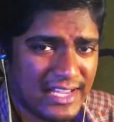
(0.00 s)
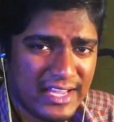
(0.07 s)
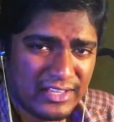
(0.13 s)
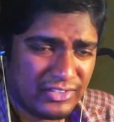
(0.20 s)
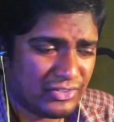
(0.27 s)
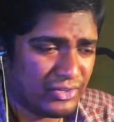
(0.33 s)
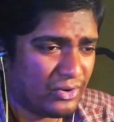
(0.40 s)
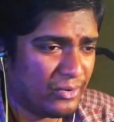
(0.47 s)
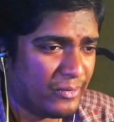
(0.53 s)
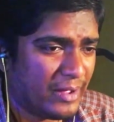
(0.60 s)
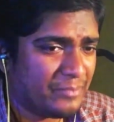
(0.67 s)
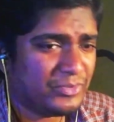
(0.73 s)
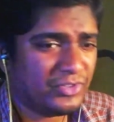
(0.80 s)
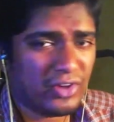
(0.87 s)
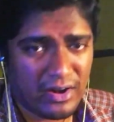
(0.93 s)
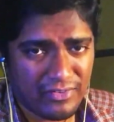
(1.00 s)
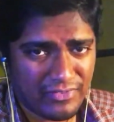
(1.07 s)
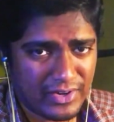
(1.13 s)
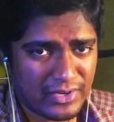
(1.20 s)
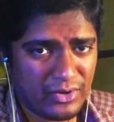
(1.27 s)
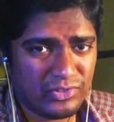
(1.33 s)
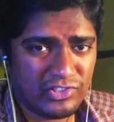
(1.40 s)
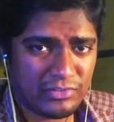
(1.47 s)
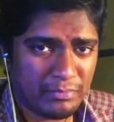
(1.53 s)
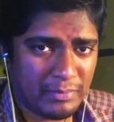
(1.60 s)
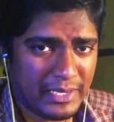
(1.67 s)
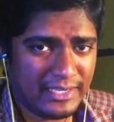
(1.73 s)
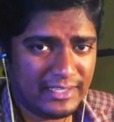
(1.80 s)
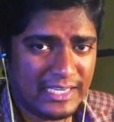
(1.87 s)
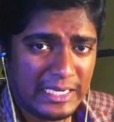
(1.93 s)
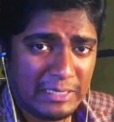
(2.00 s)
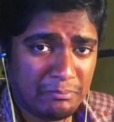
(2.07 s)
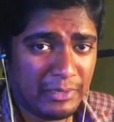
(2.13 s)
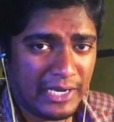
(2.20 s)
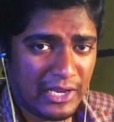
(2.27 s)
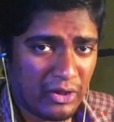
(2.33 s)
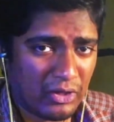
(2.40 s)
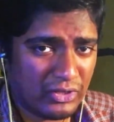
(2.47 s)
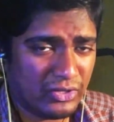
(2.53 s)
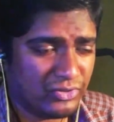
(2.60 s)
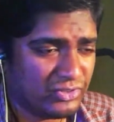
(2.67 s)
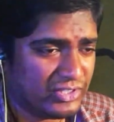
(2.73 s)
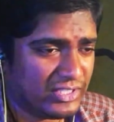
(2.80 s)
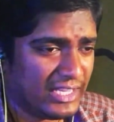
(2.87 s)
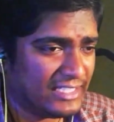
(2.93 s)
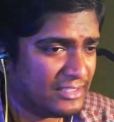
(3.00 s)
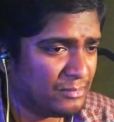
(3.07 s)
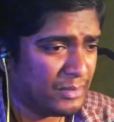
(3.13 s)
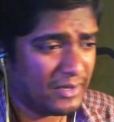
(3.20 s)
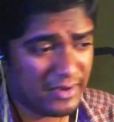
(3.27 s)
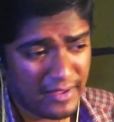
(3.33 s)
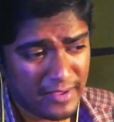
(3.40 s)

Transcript: So I'm sorry if I don't speak deeply on those things, but